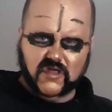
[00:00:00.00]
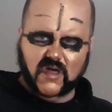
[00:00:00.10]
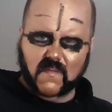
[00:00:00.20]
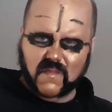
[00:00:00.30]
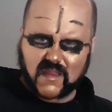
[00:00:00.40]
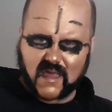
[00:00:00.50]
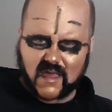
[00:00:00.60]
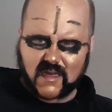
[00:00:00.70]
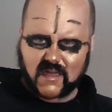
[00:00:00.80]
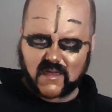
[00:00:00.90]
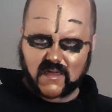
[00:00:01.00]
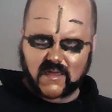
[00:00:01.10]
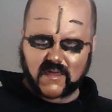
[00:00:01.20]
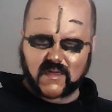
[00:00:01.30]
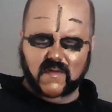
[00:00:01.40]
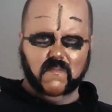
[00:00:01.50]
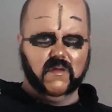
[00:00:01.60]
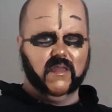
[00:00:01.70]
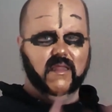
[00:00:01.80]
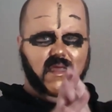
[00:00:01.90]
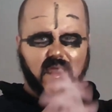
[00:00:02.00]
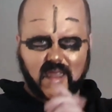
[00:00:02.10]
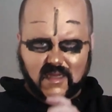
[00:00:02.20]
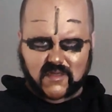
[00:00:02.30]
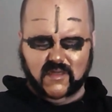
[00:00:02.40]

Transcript: something? Please?